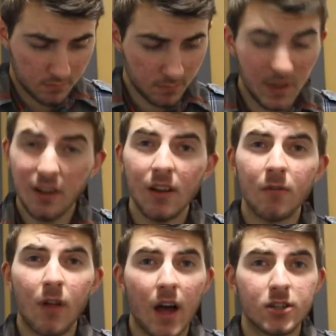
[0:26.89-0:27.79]
beginning
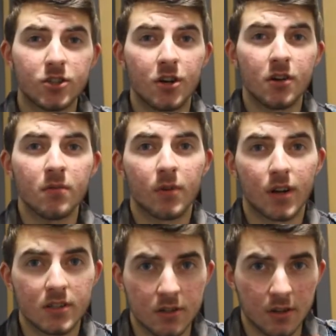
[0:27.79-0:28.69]
of last year, when
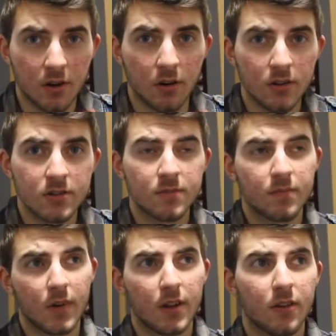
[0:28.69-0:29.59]
I started college,
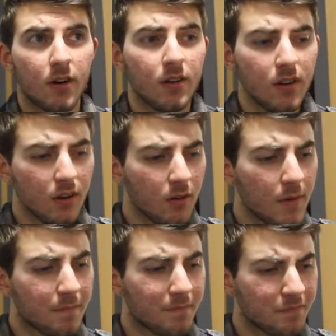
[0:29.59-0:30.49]
I thought, you know
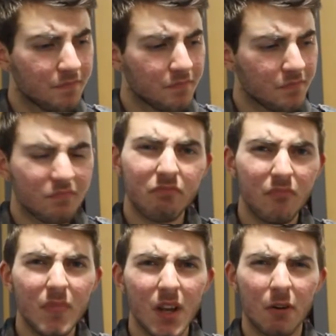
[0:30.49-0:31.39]
what,
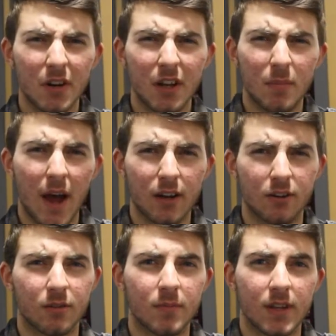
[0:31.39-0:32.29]
I want to get a
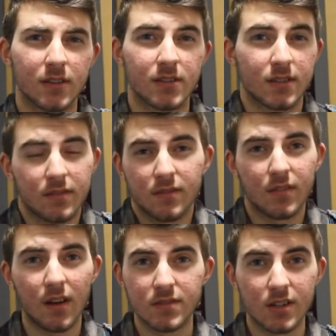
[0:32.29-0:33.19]
Packer, because
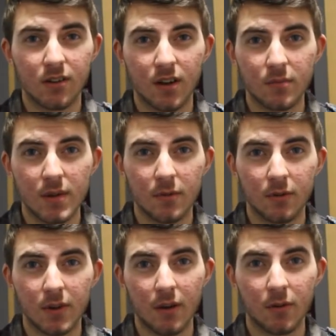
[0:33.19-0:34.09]
I've seen a lot of
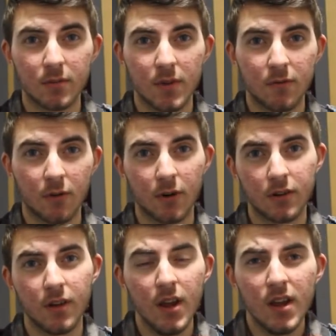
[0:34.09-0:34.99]
people get one before,
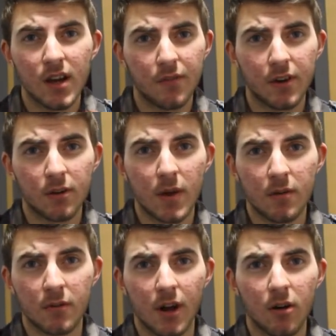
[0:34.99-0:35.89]
and I figured maybe
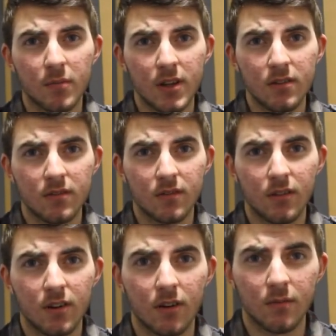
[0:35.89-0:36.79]
it would help me,
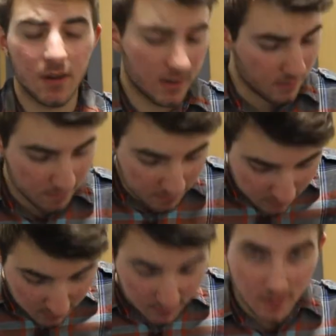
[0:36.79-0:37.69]
you know, kind of
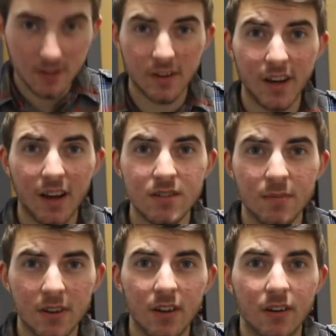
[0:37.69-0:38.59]
look like I have
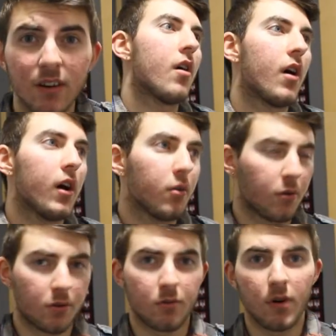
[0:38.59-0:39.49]
something there. I
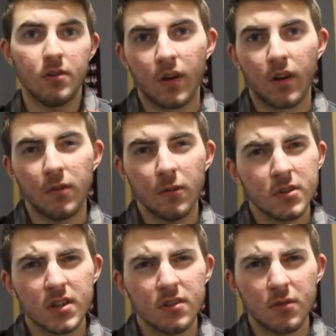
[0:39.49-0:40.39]
ordered one. At
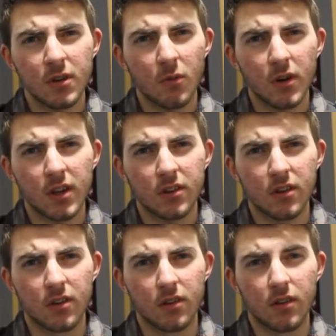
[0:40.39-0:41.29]
first I didn't really want to get
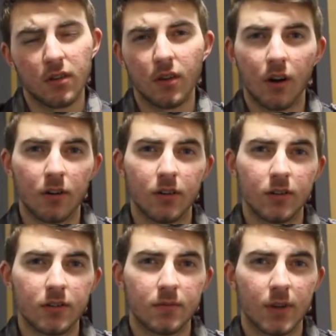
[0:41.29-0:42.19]
the
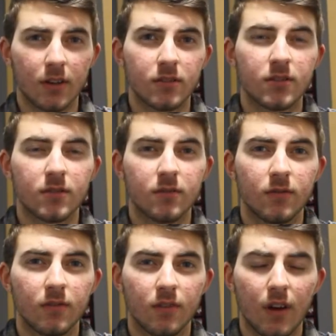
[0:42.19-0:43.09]
harness, because
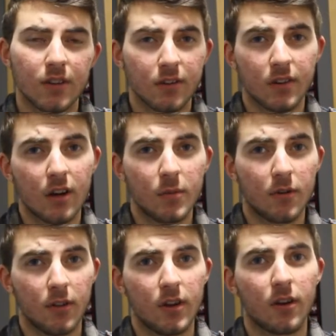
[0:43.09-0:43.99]
I thought that that would be
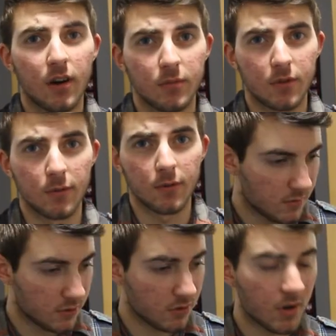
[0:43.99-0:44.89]
really uncomfortable.
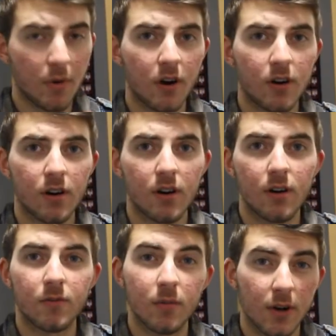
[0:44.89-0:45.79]
So I bought
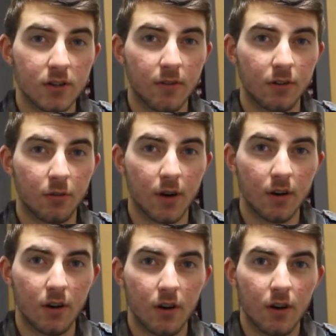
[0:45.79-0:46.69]
a few pairs of
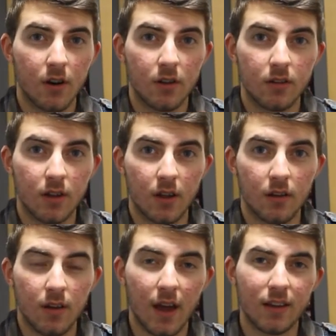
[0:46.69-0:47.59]
underwear
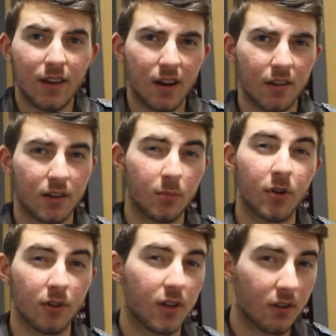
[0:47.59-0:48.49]
that had kind of like the
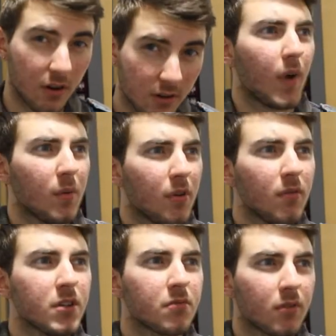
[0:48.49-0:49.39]
built-in harness. I pretty
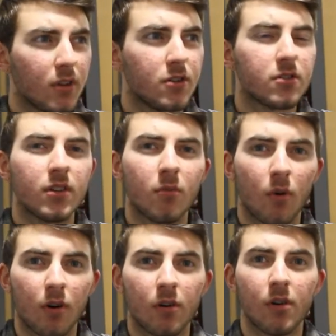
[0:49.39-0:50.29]
much religiously
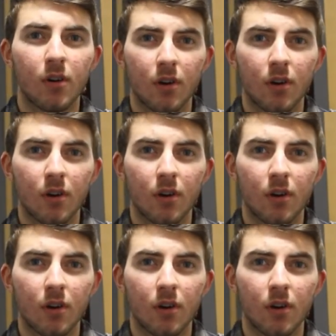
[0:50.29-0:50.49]
wore